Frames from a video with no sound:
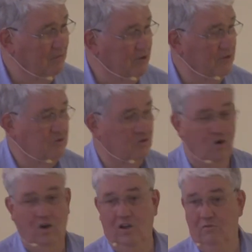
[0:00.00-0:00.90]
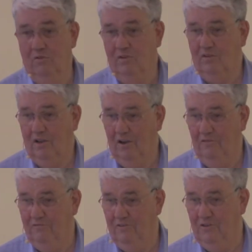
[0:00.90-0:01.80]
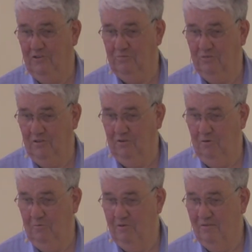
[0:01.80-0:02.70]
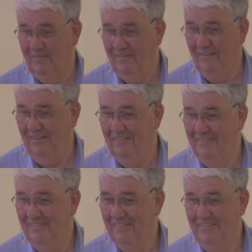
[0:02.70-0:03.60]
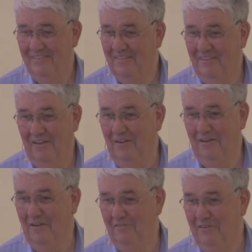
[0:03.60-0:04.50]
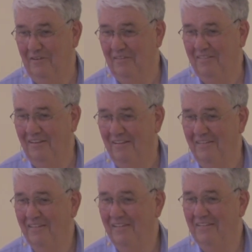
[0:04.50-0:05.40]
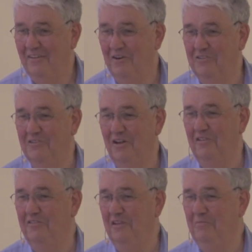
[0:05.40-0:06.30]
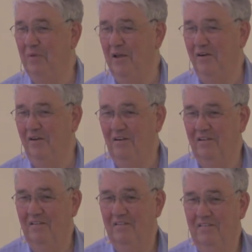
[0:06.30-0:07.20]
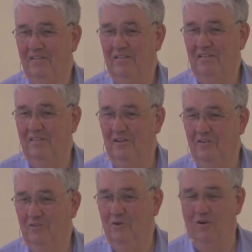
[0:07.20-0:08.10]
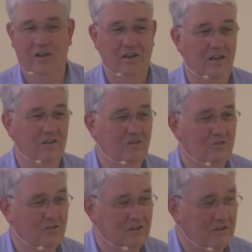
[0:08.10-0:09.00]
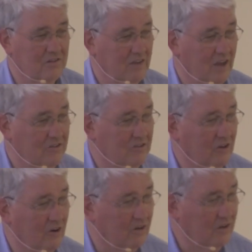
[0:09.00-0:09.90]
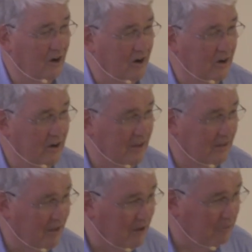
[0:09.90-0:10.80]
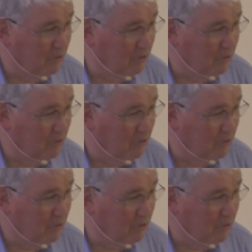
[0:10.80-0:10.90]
With joy, with confidence, with hope. I love it. There's nothing better than going into a disaster carrying that